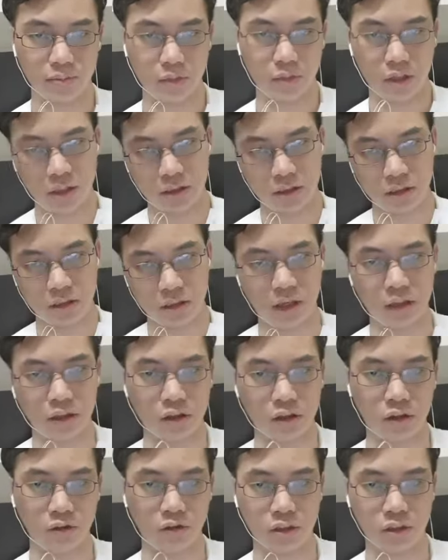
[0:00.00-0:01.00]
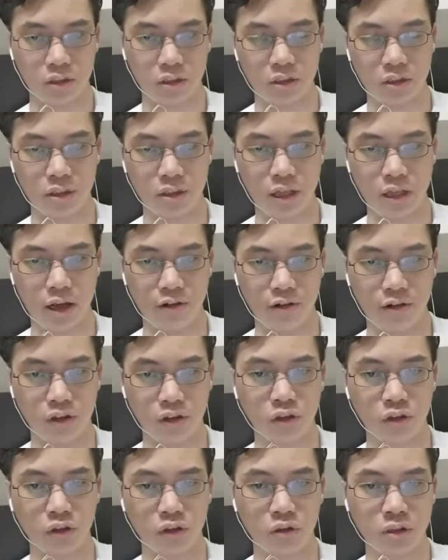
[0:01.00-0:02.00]
as the title of this live
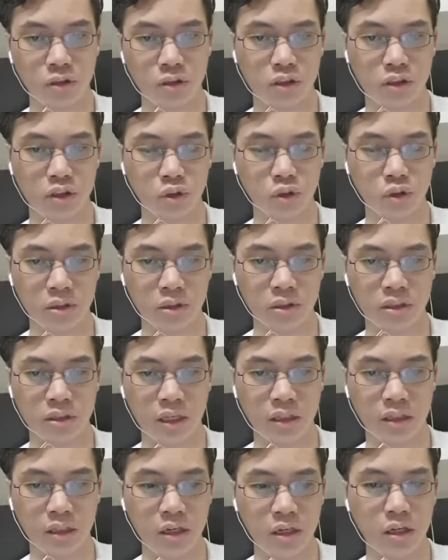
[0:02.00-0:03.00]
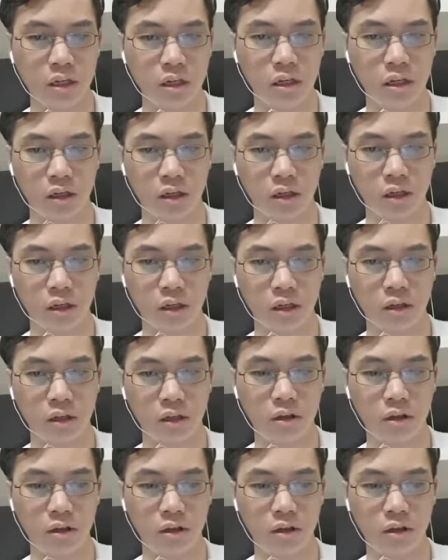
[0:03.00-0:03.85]
video is should be stating, uh,